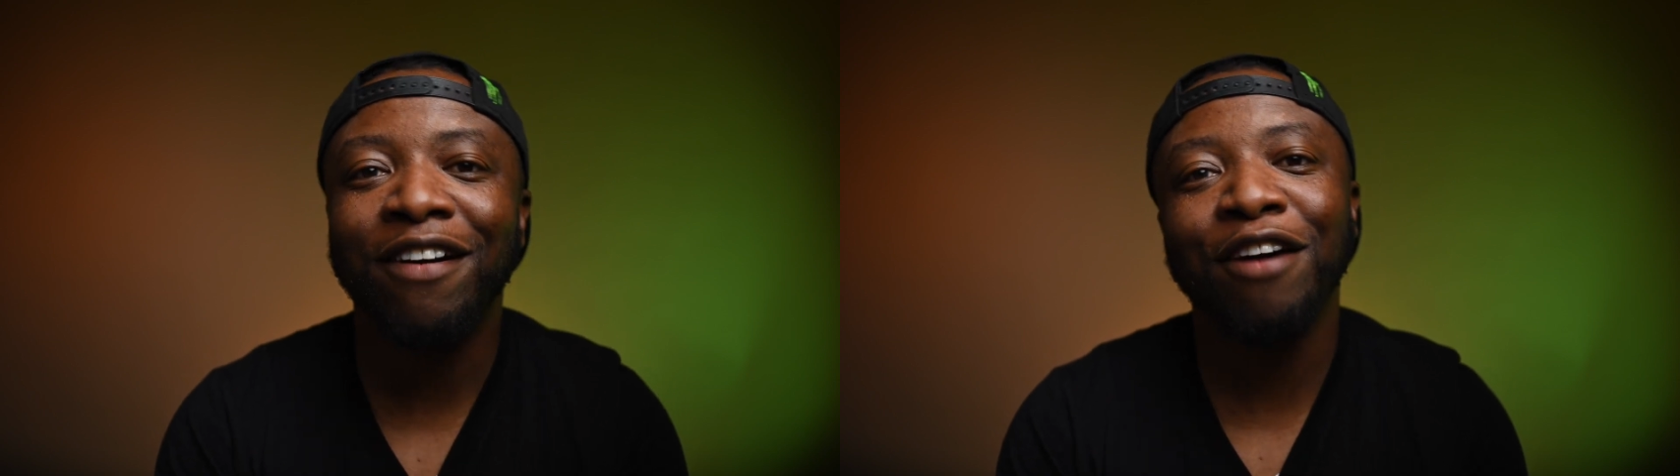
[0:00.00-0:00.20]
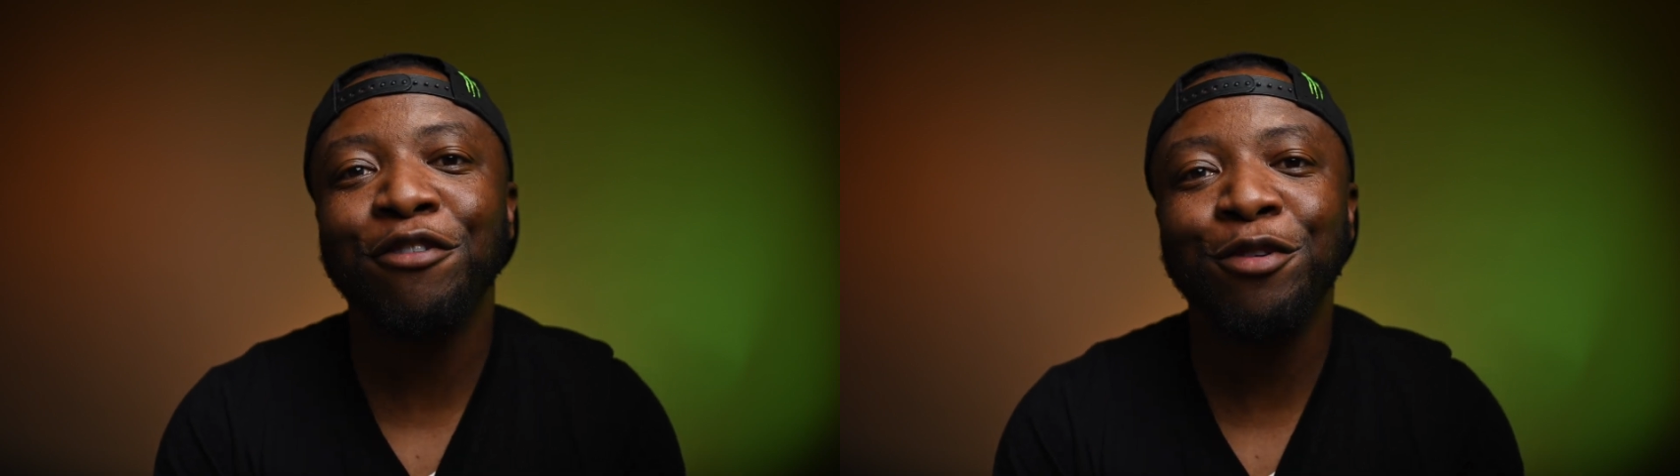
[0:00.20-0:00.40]

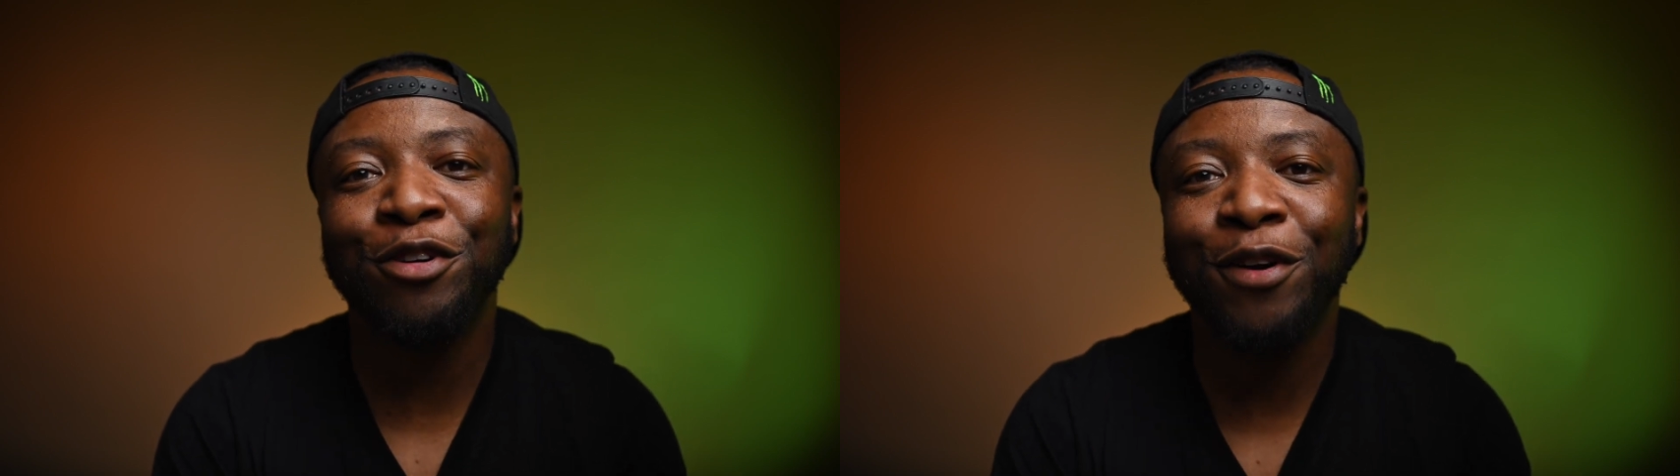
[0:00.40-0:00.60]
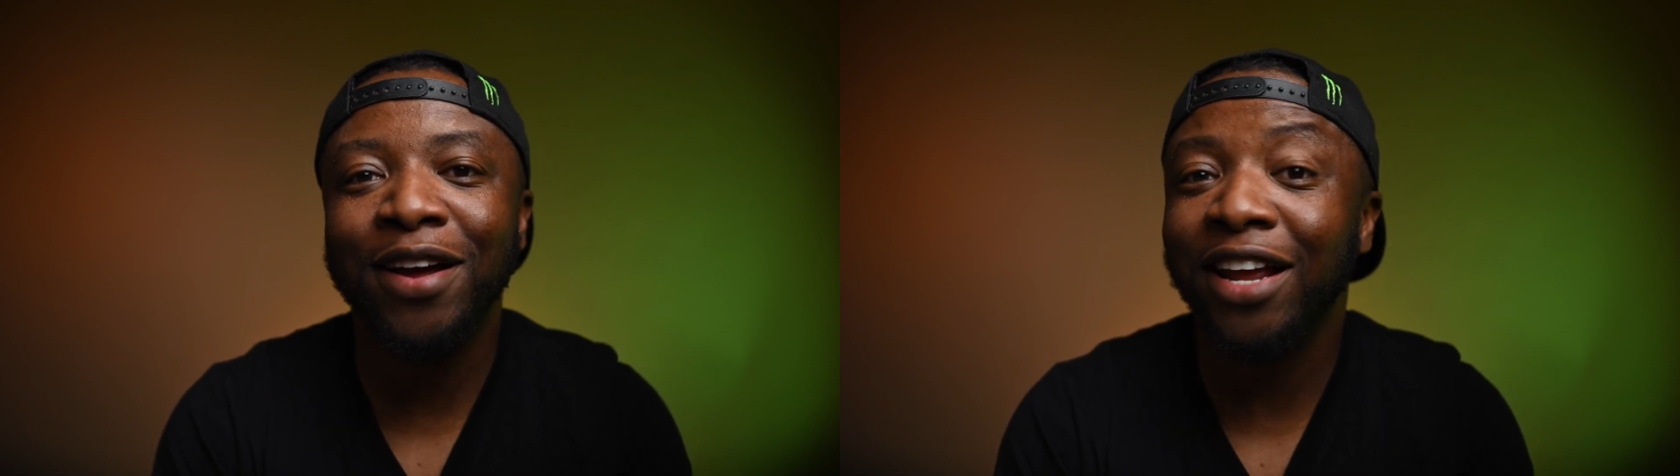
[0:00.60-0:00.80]
raffle
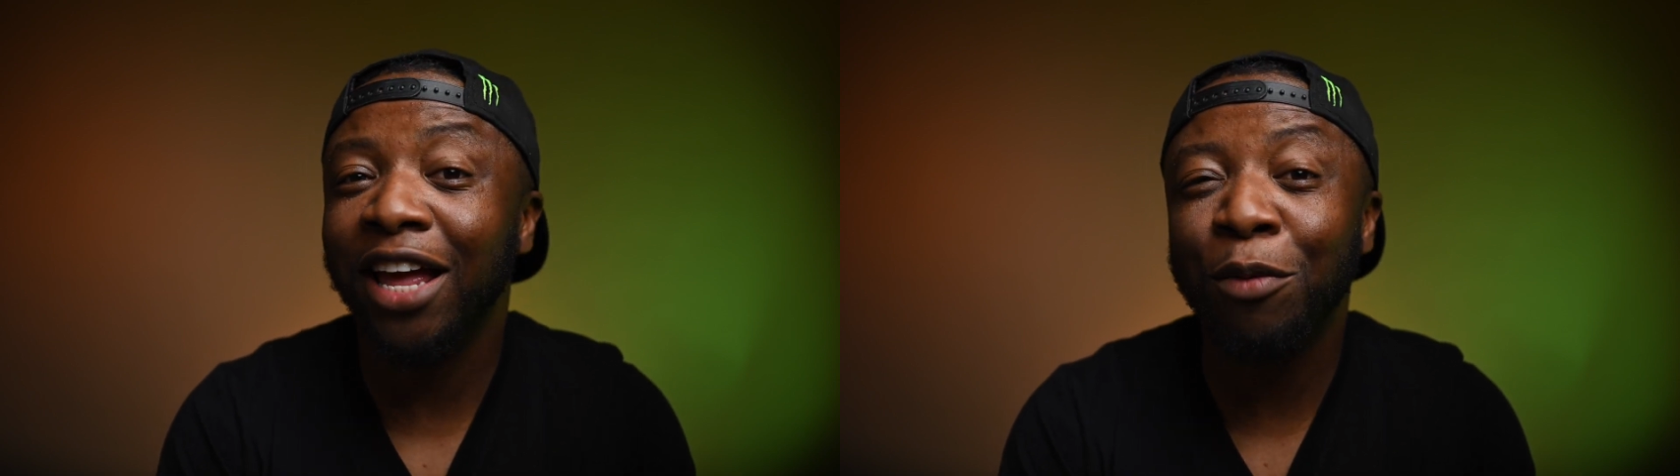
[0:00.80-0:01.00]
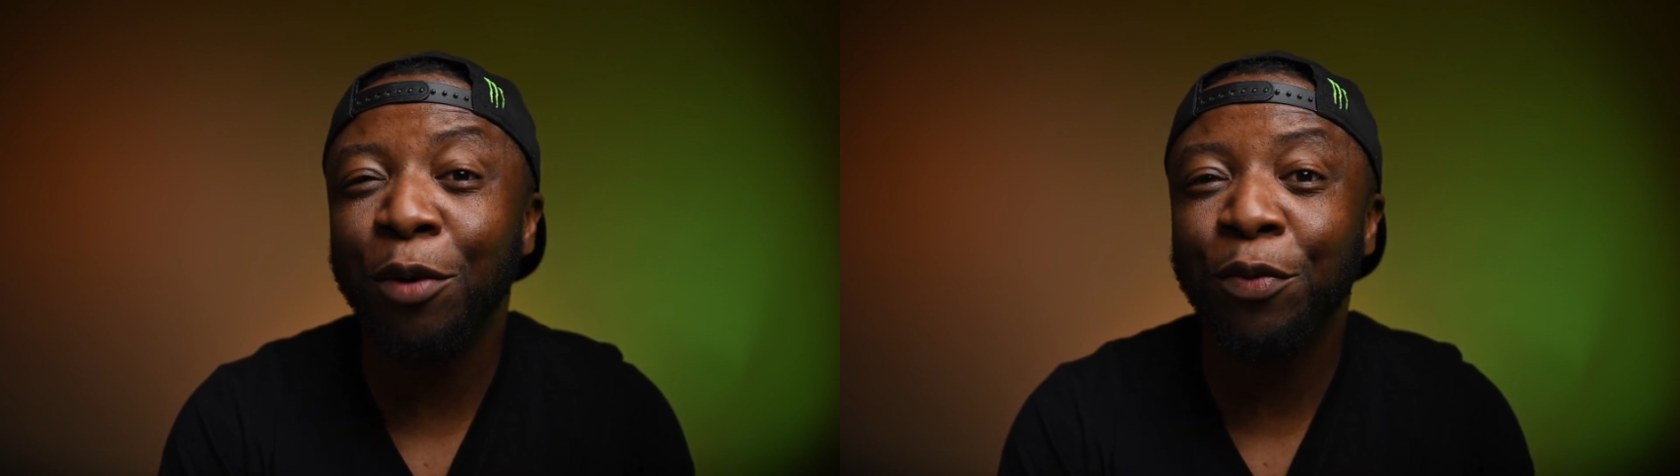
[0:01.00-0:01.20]
draw and they
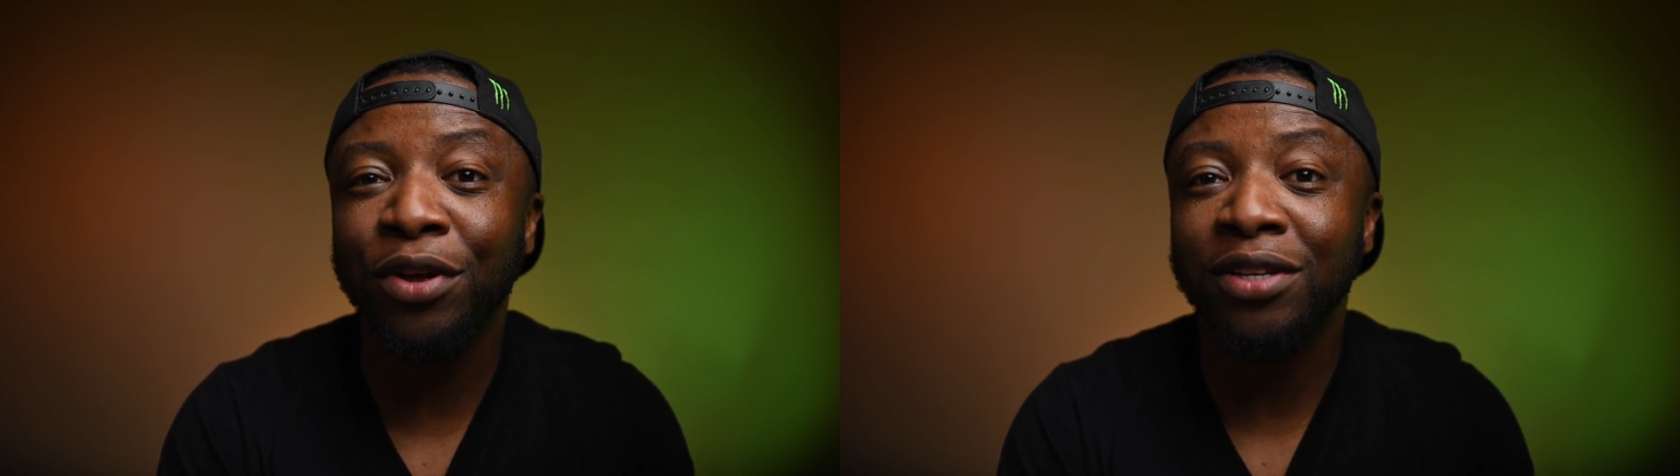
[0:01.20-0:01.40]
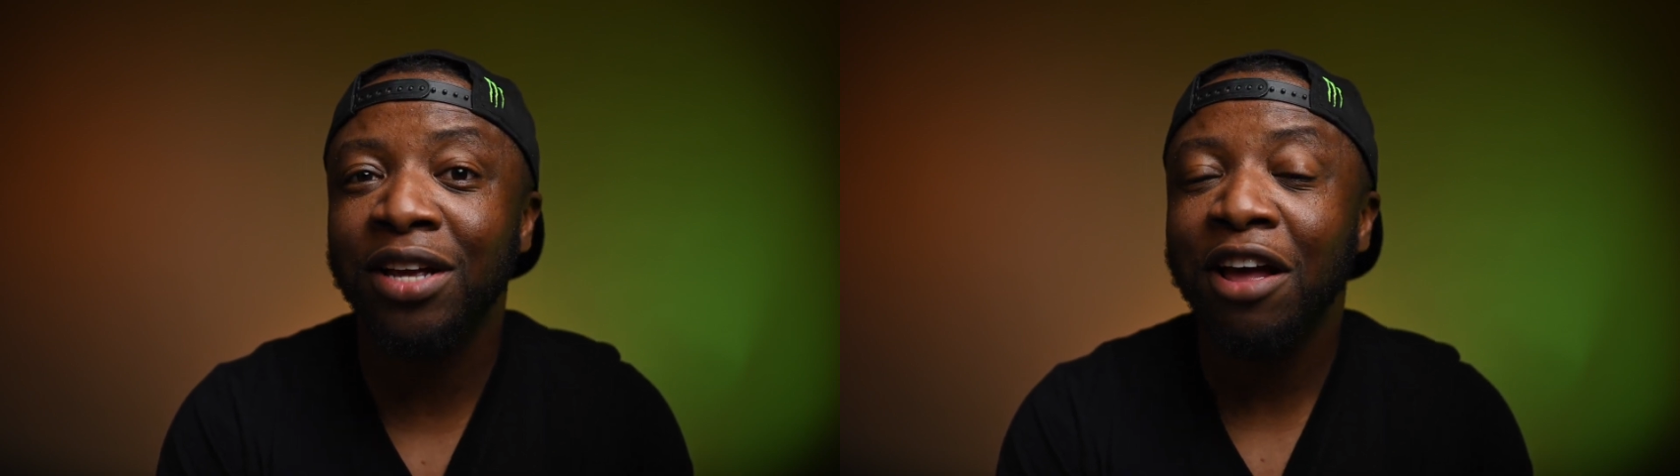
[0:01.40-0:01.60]
came up with